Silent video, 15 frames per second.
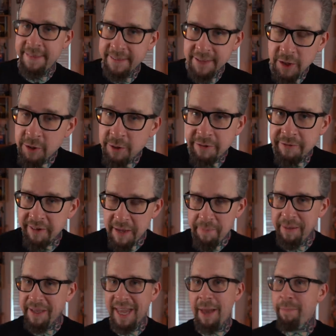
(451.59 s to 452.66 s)
And the youth
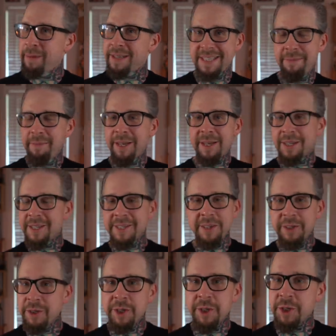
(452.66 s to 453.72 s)
vaping epidemic
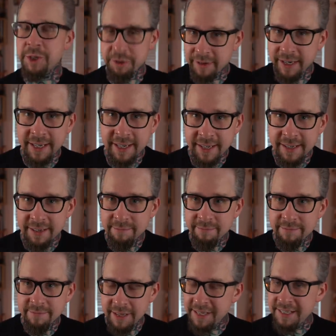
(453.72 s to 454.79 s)
doesn't just shrink,
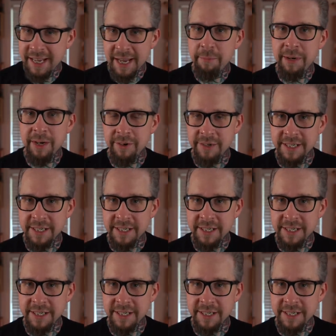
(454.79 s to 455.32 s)
it damn near